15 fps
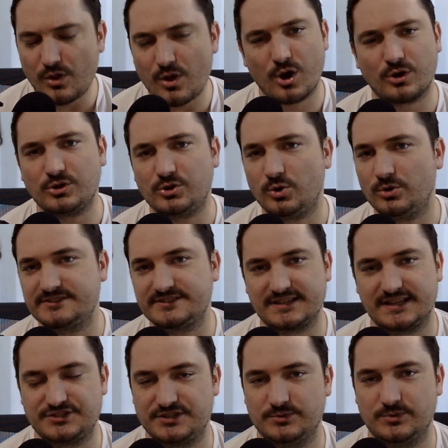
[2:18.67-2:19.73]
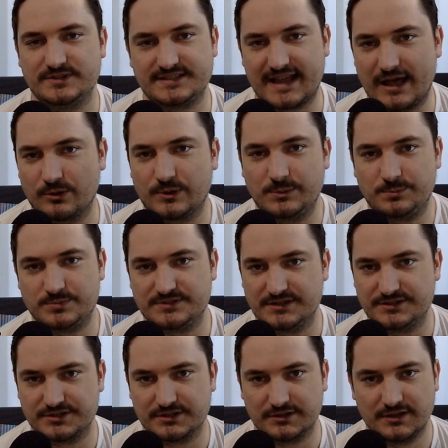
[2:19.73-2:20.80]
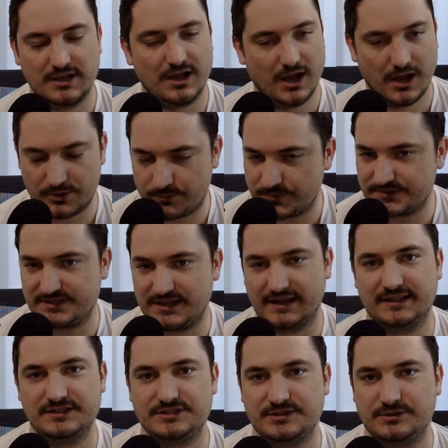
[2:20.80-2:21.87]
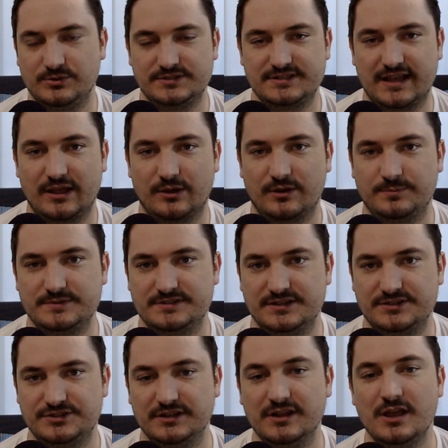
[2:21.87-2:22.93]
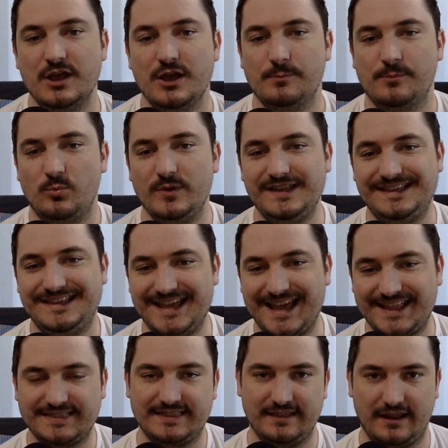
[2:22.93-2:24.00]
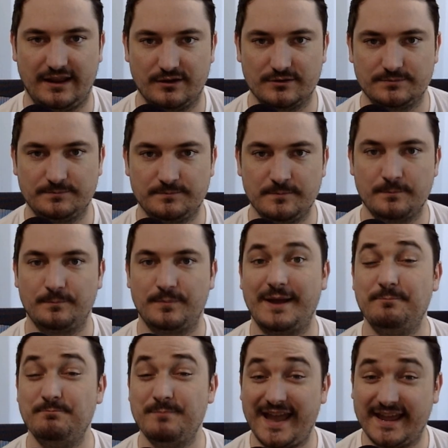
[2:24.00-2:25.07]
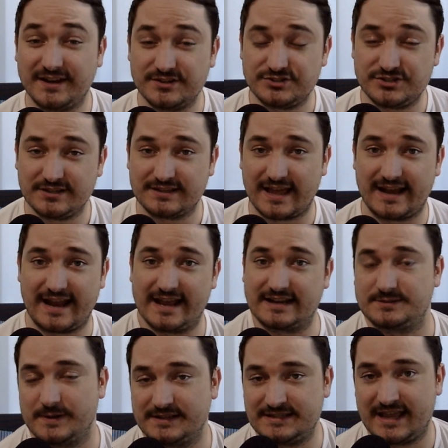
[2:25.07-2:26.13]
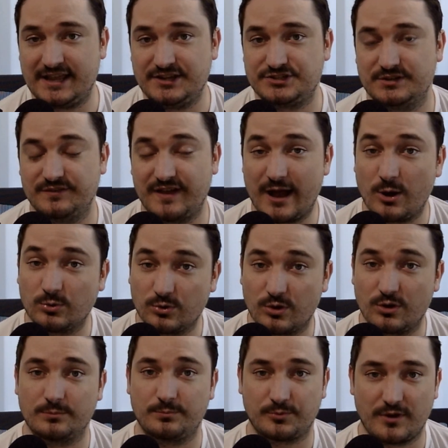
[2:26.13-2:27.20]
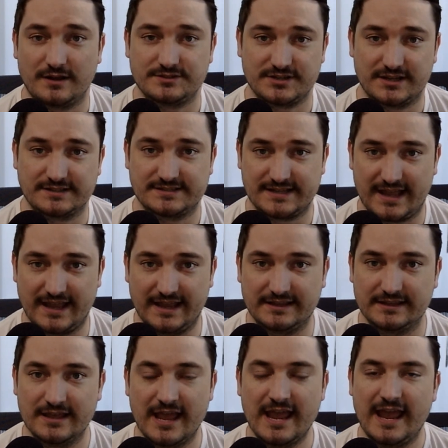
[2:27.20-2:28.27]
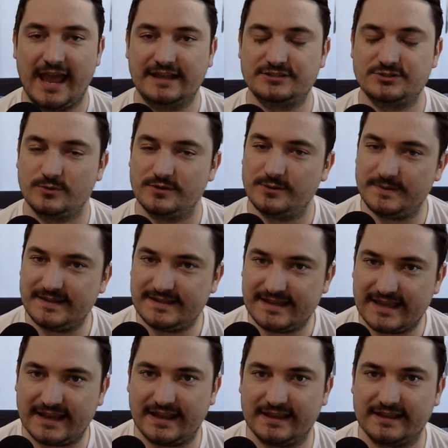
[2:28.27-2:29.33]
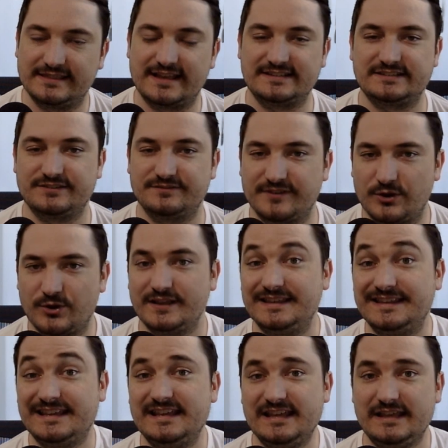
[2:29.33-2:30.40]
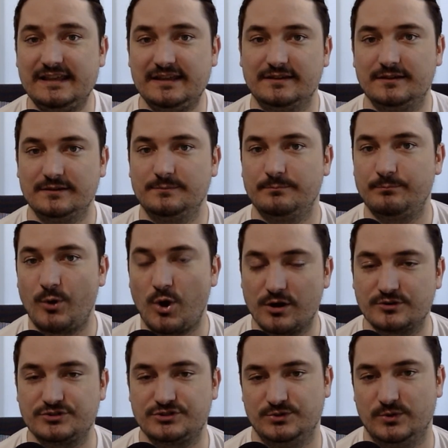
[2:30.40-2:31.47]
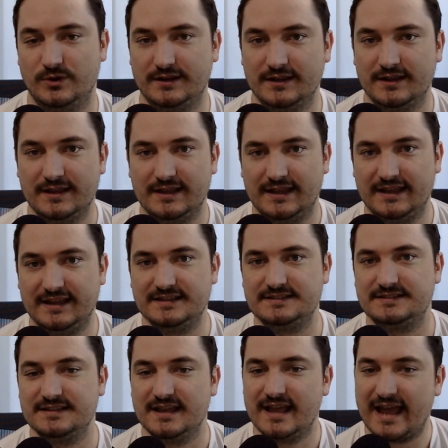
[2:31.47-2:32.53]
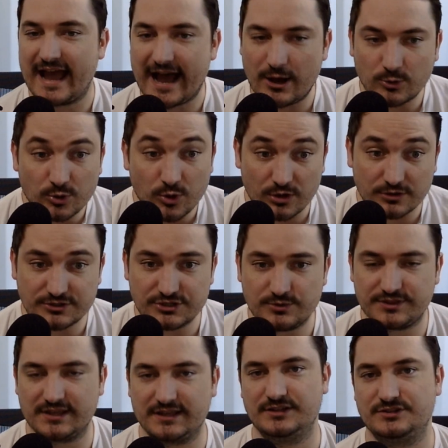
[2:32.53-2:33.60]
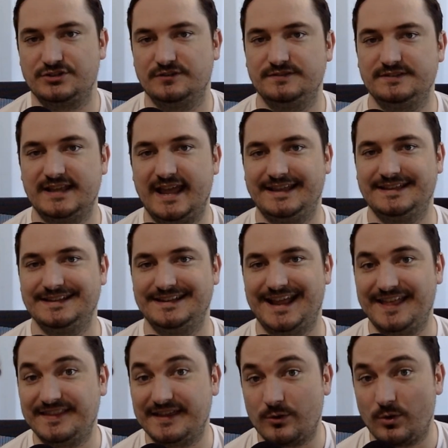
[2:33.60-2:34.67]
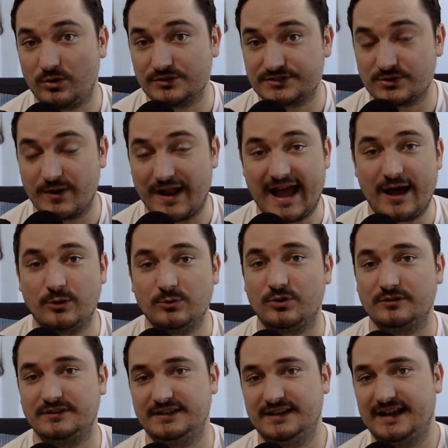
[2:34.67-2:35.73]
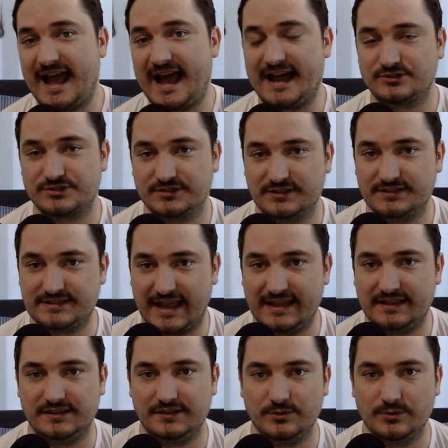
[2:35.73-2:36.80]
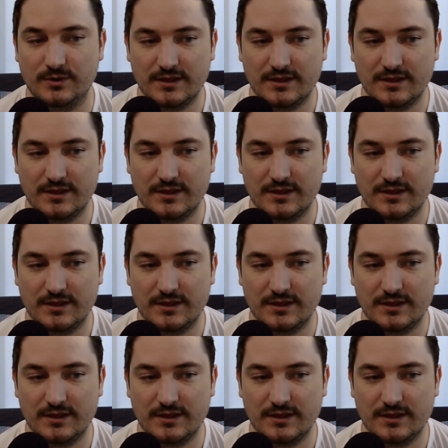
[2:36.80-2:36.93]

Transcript: Our goal is to get you to a salary position, 100% get you to a salary position. But we get there by managing that expectation of how long projects take. And so in the beginning, that's a very key part to it, is how long do you think it should have taken, and then also how long did it actually take you?